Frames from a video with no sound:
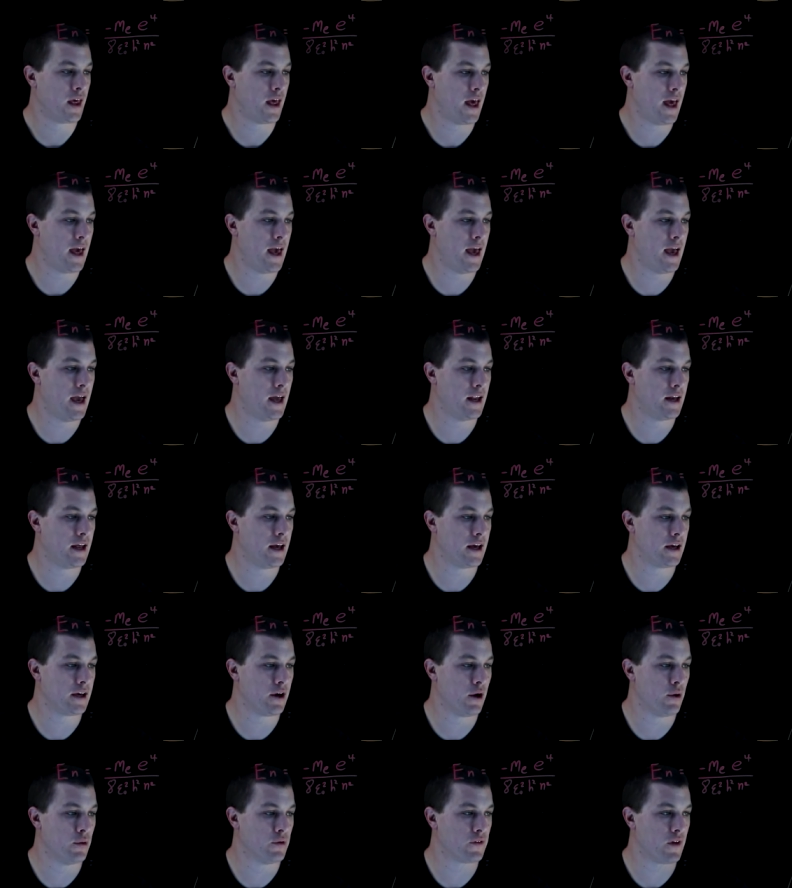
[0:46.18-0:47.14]
and
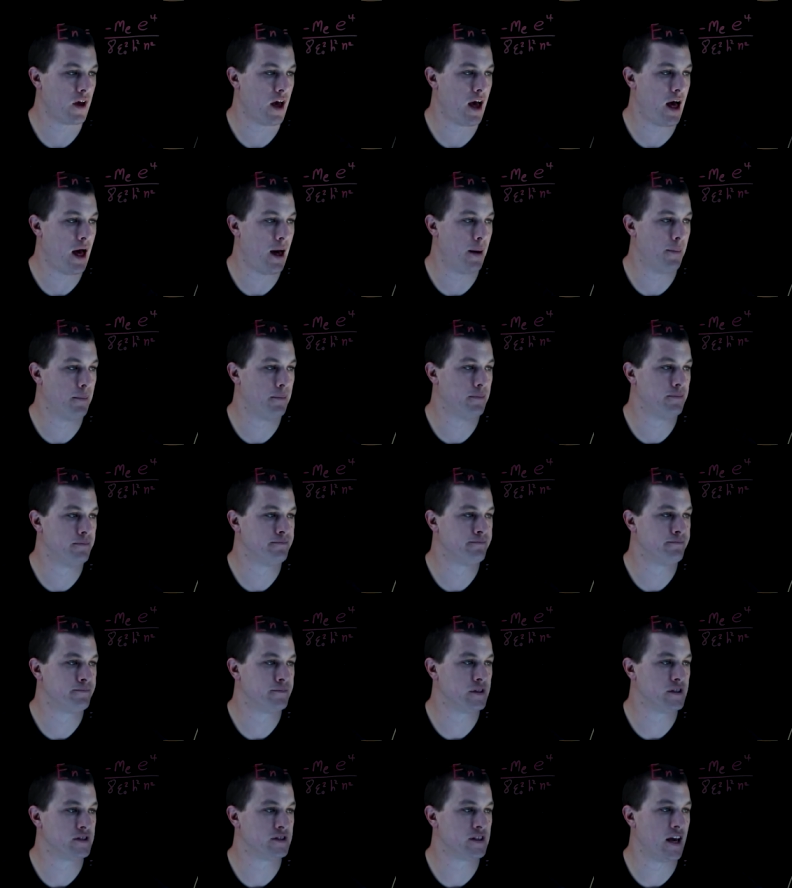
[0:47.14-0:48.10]
it goes up
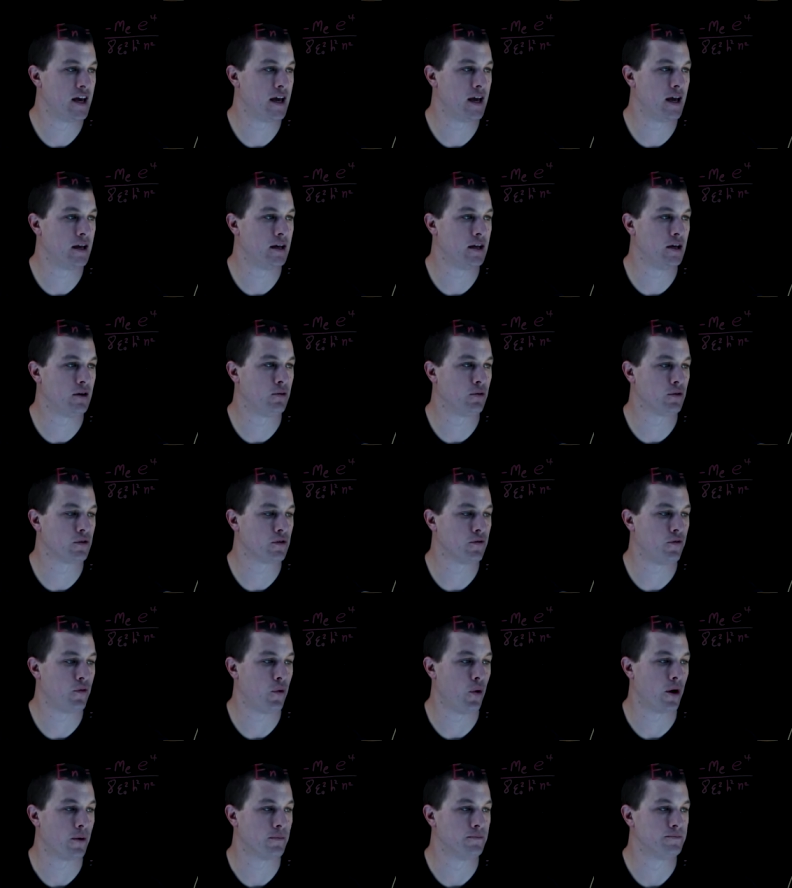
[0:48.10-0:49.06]
to, say, n =
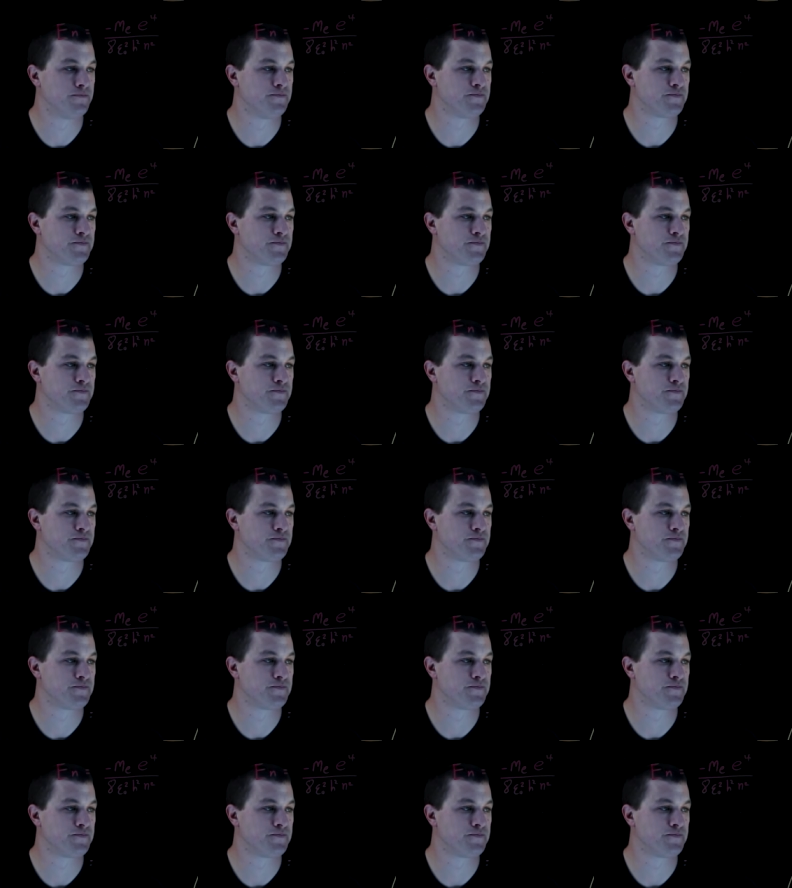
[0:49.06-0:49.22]
4.